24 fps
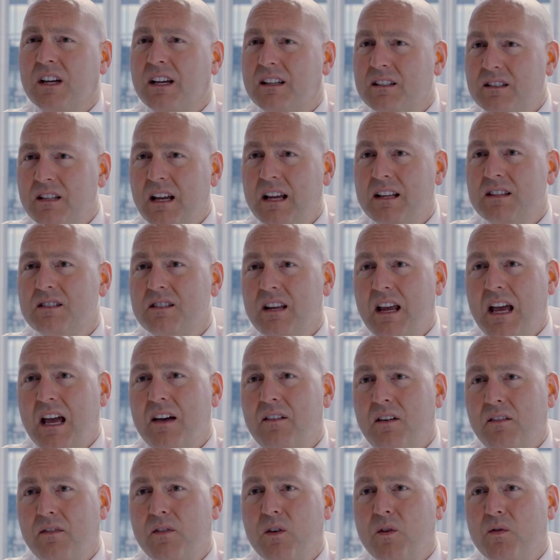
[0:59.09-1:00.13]
It tends to have
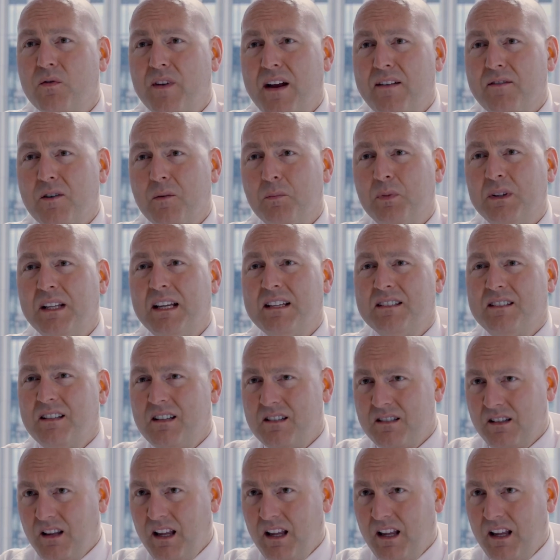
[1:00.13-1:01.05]
a few favorite places,